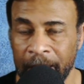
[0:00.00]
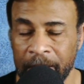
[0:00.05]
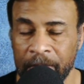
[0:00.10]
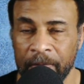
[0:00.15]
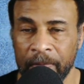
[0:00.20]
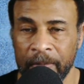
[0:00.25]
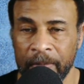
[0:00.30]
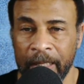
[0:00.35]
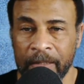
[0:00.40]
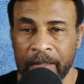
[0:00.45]

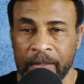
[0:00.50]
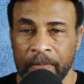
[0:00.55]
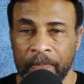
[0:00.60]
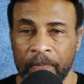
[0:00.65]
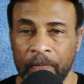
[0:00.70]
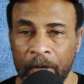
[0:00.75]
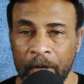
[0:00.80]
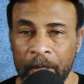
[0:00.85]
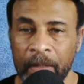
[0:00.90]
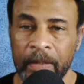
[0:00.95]
That's
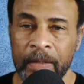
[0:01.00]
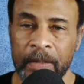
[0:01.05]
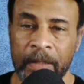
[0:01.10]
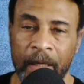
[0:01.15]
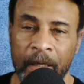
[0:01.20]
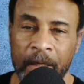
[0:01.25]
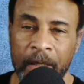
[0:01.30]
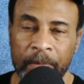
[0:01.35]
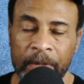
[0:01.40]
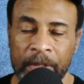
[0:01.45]
one of the
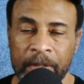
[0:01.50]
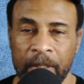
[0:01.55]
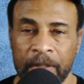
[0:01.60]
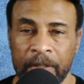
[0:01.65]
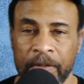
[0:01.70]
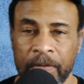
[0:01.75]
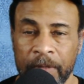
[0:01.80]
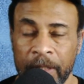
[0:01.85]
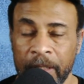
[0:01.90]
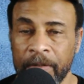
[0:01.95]
documents
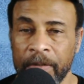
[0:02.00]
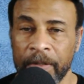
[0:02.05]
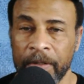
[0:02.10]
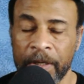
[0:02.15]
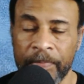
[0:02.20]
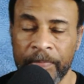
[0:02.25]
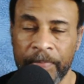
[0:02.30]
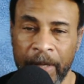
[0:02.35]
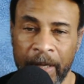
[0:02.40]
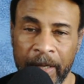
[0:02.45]
that you'll need to
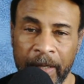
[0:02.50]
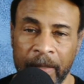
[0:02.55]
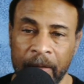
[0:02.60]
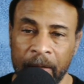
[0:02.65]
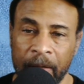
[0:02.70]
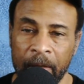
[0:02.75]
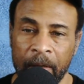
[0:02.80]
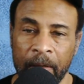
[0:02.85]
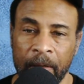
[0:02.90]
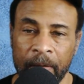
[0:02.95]
get paid.